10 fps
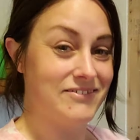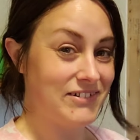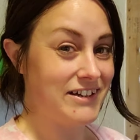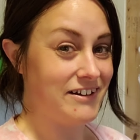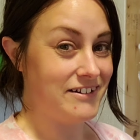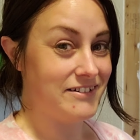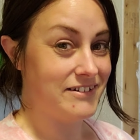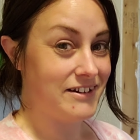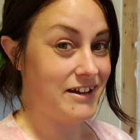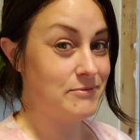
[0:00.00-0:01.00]
my god,
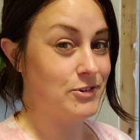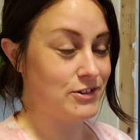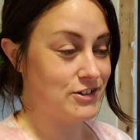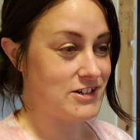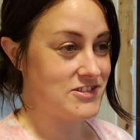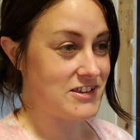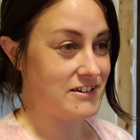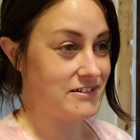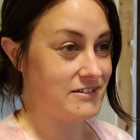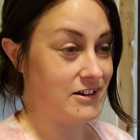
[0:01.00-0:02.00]
I'm going crazy.
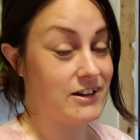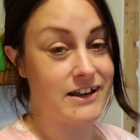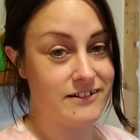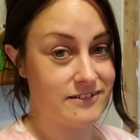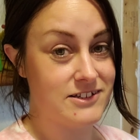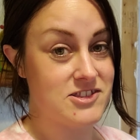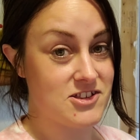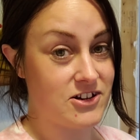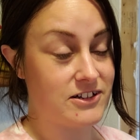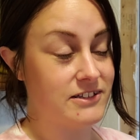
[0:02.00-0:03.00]
Okay, let's
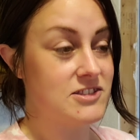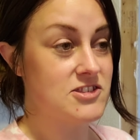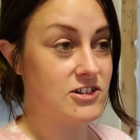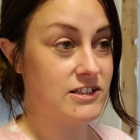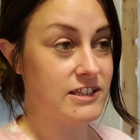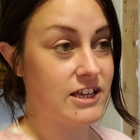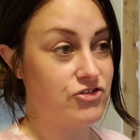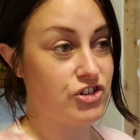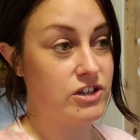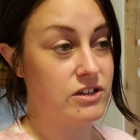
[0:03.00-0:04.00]
start. Let's start in the
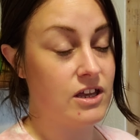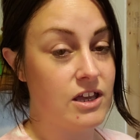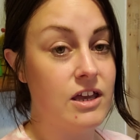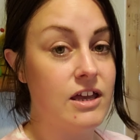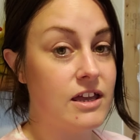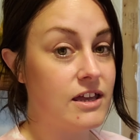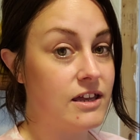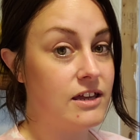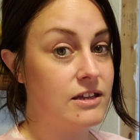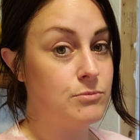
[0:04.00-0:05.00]
kitchen
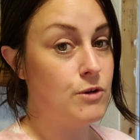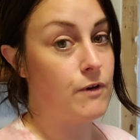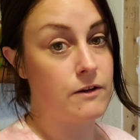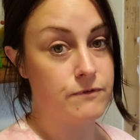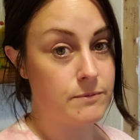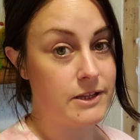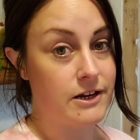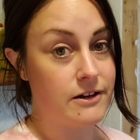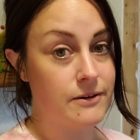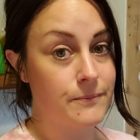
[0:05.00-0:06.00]
and move on from there.